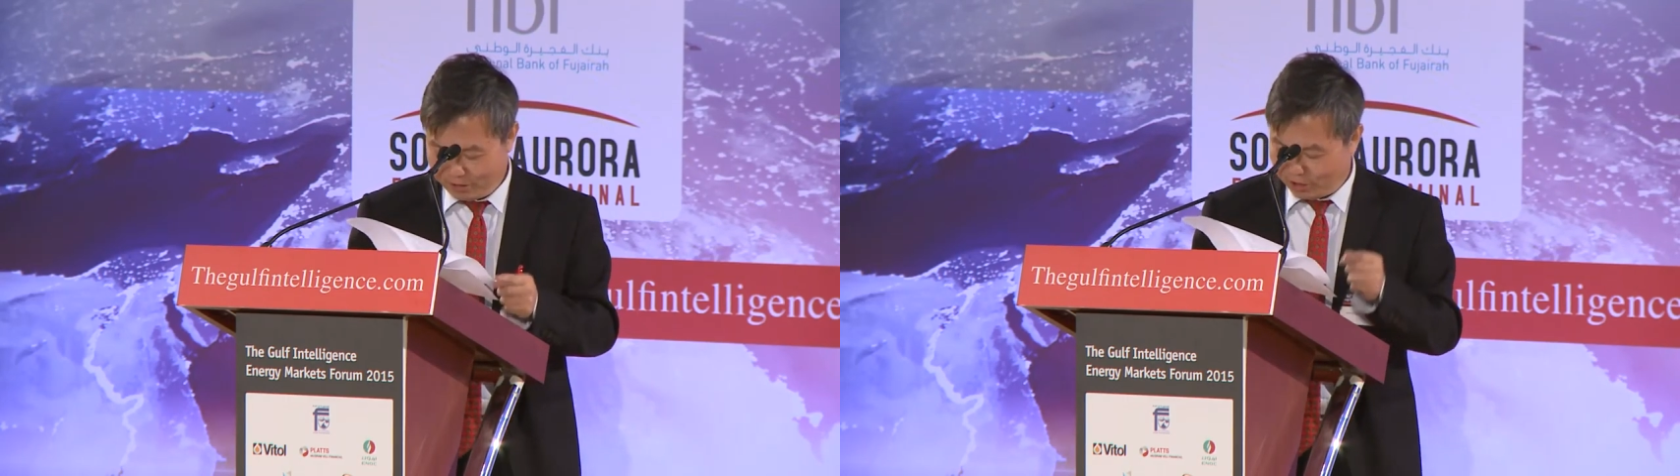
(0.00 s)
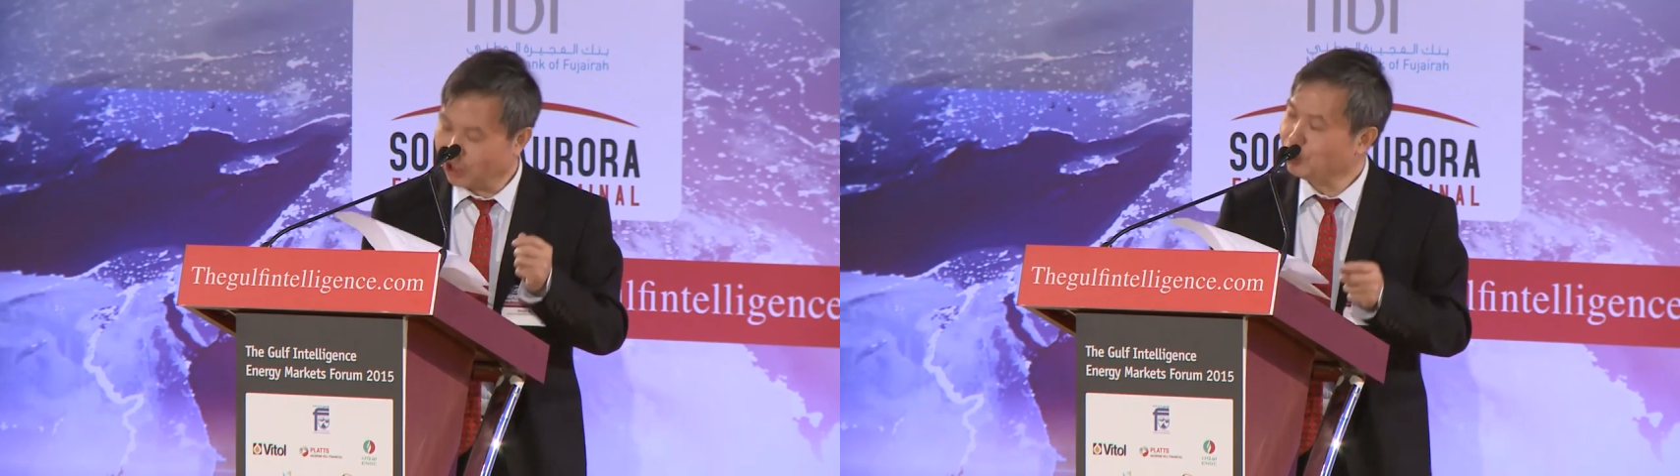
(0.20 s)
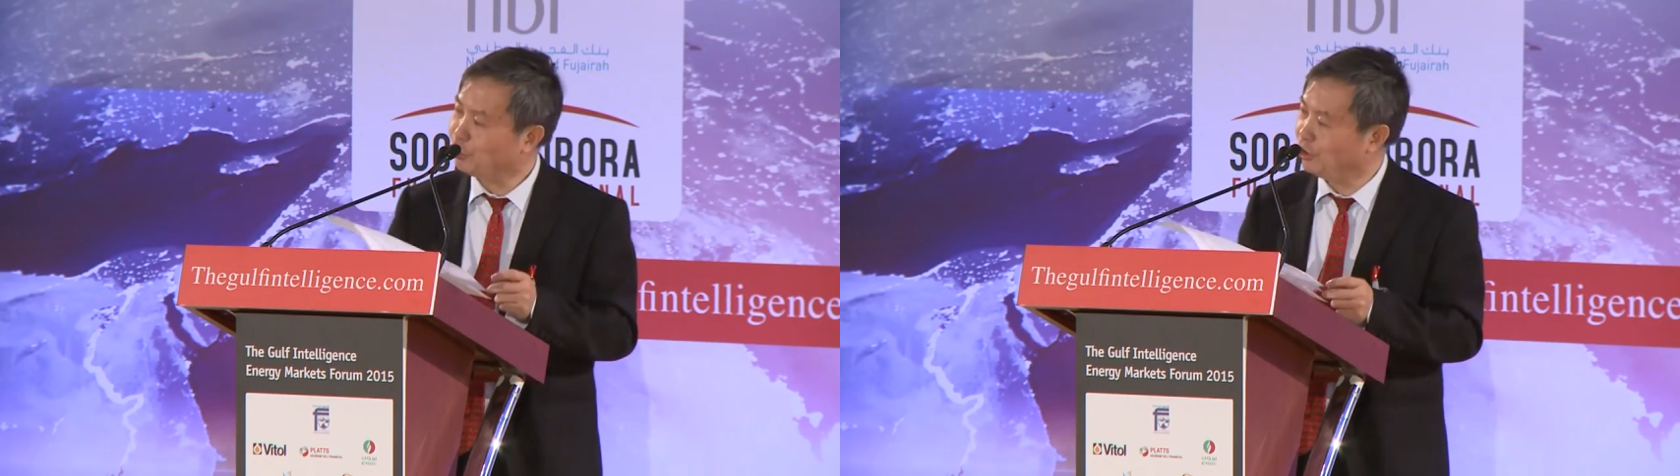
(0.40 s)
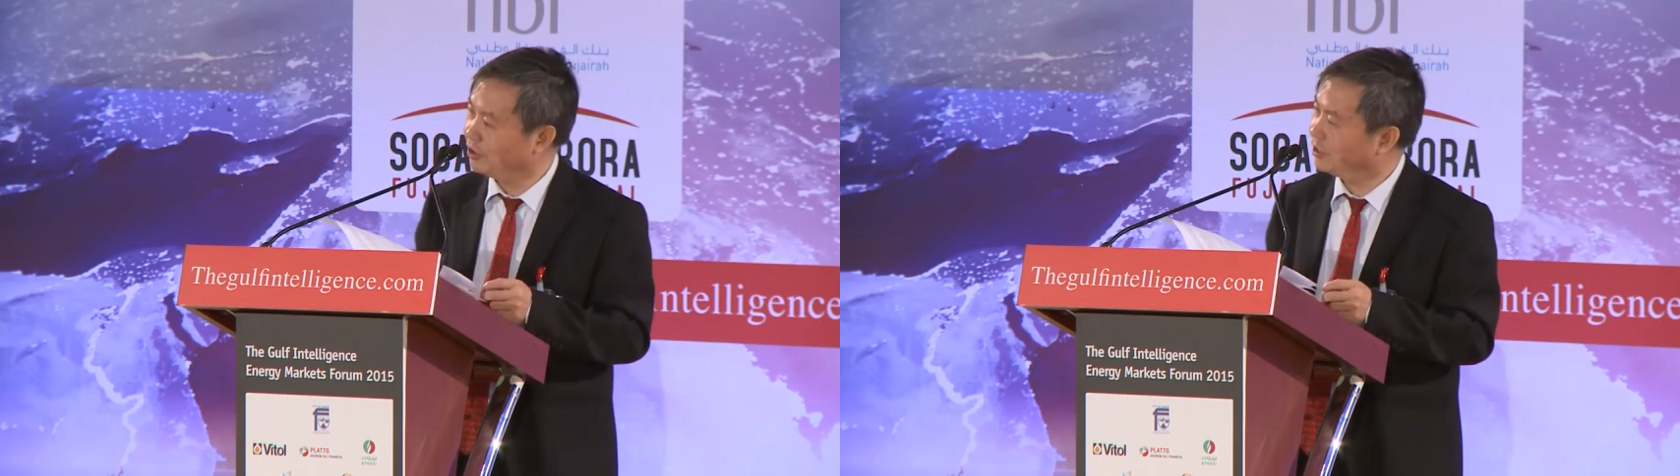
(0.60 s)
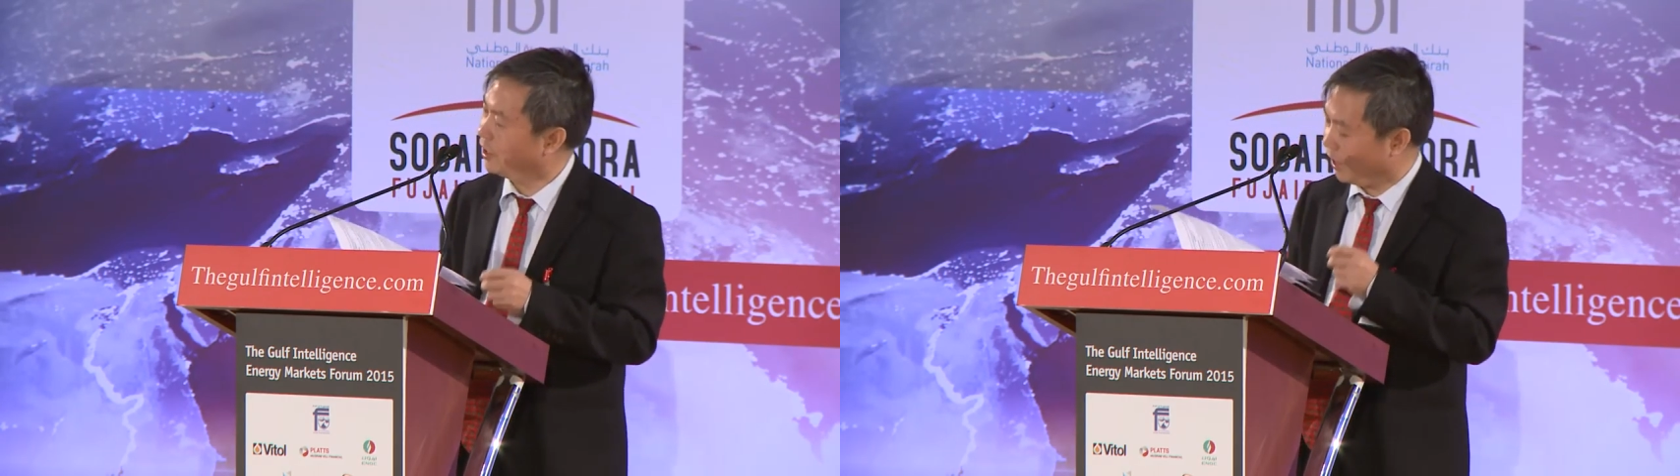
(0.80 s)

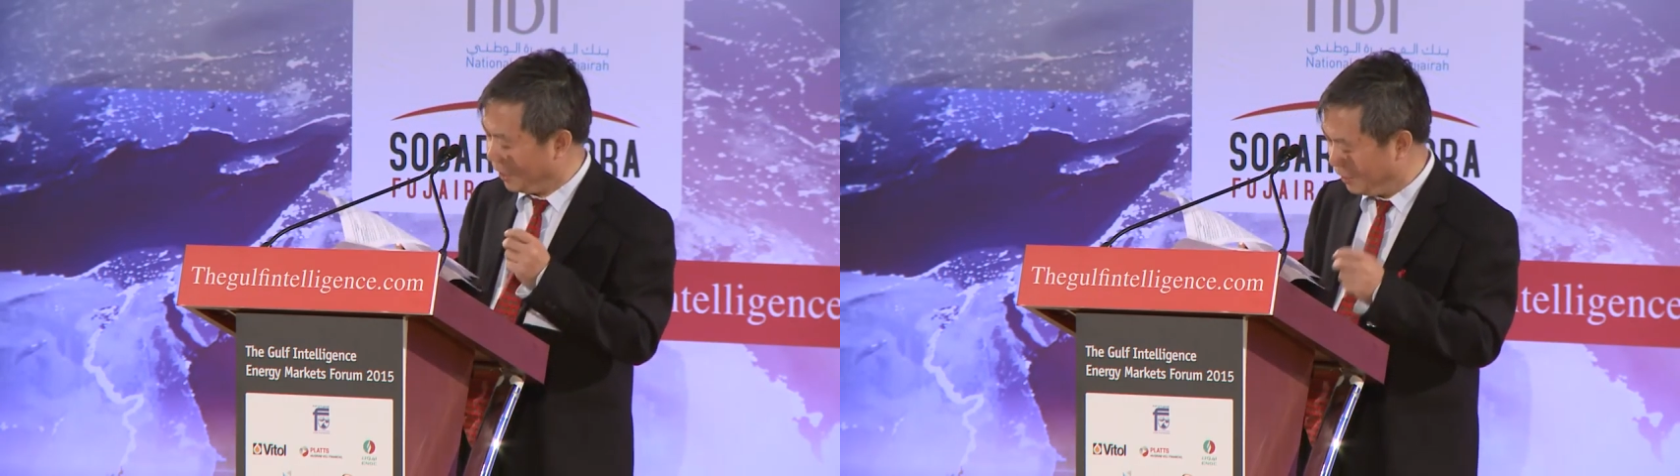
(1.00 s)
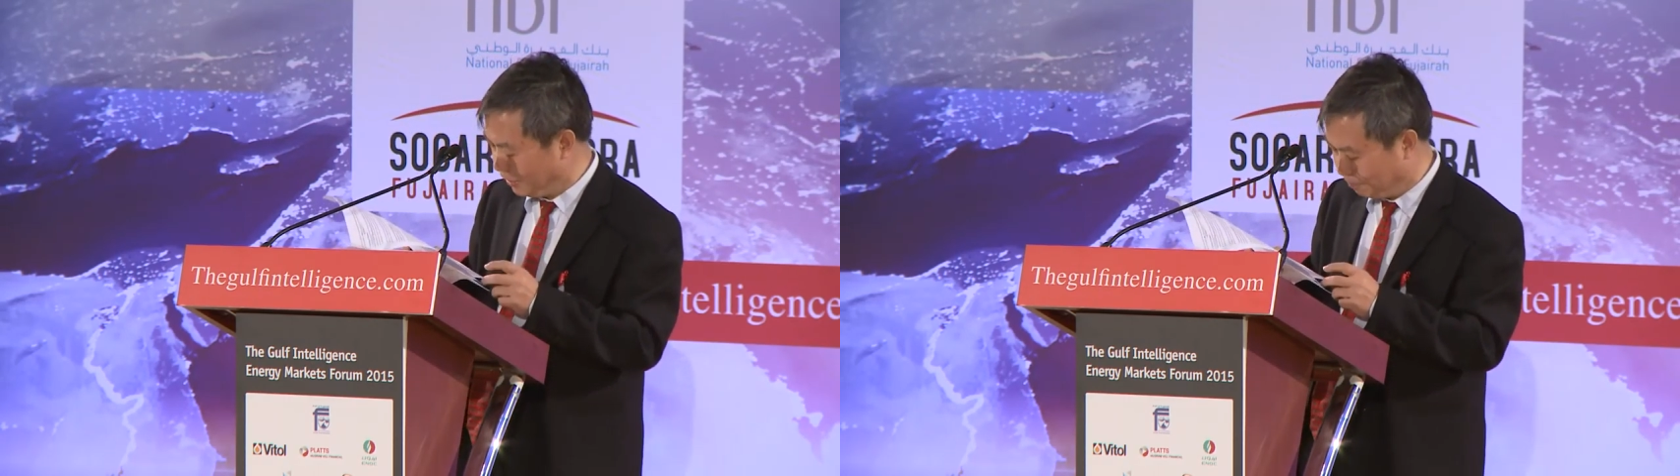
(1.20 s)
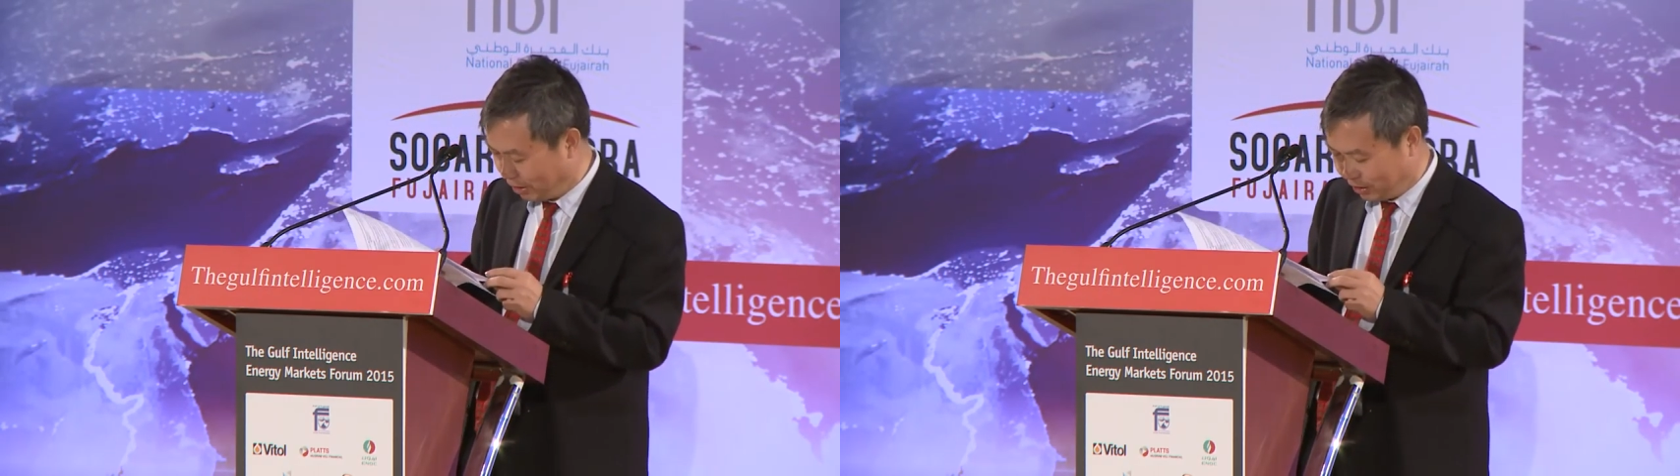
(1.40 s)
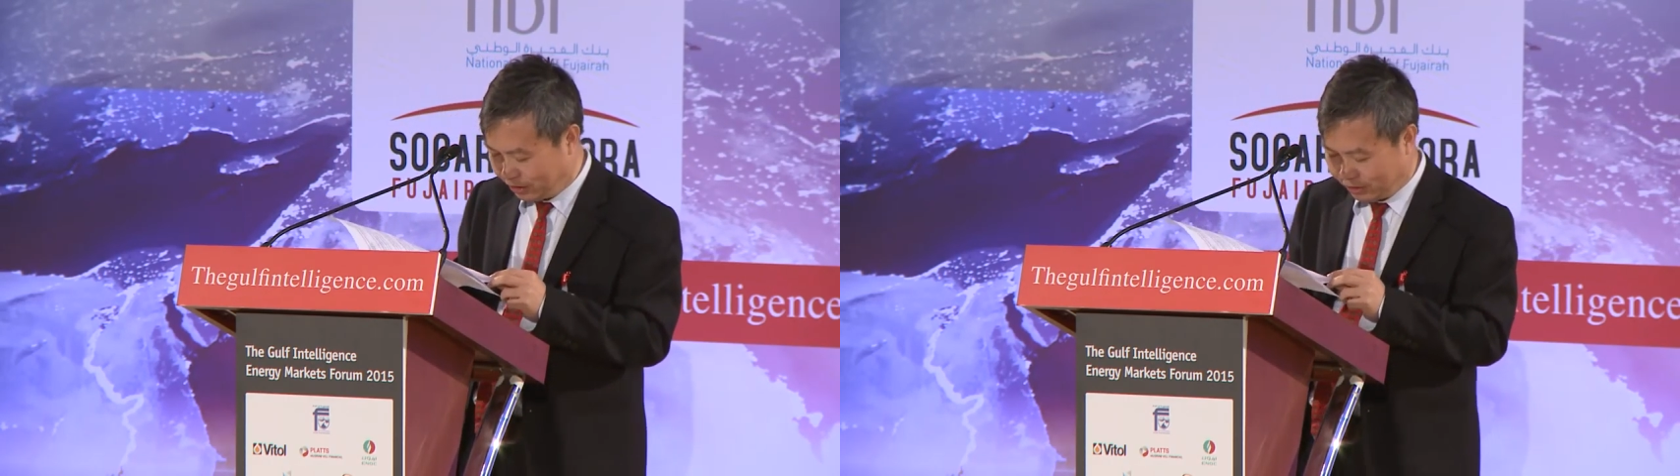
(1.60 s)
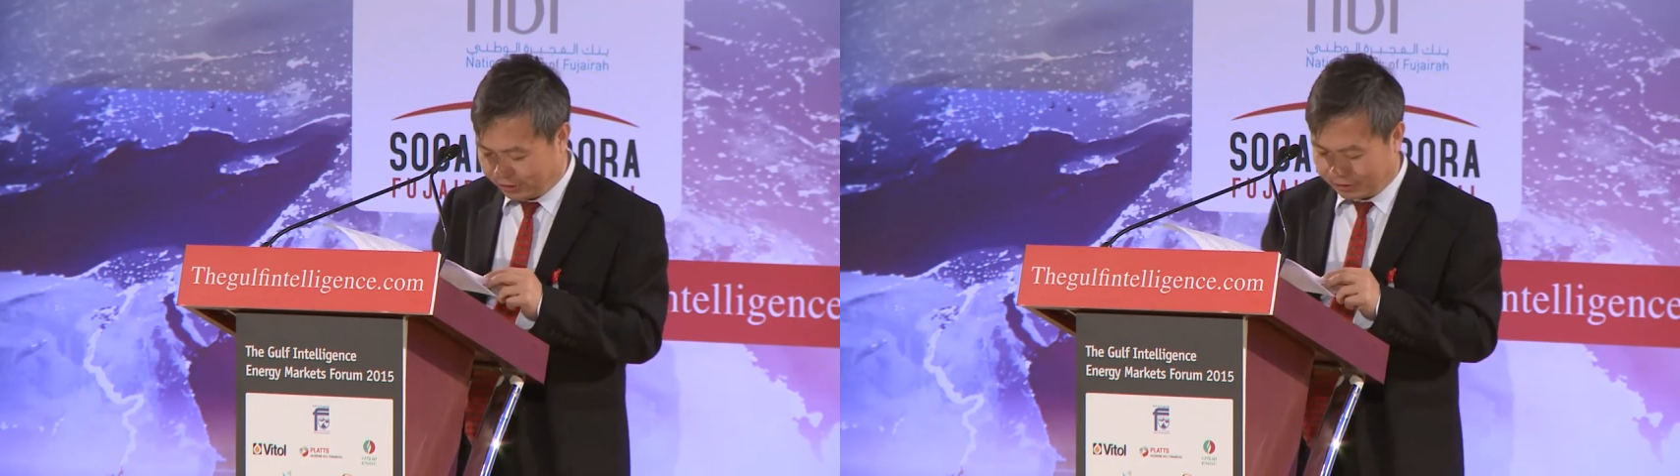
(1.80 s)
countries and
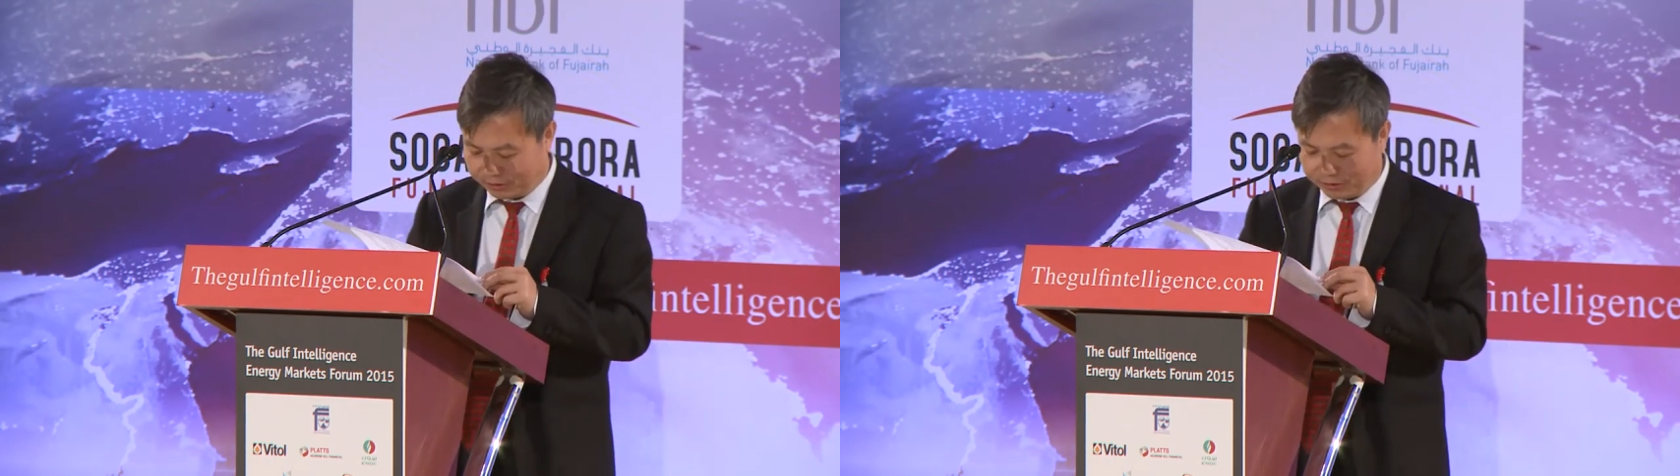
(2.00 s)
parties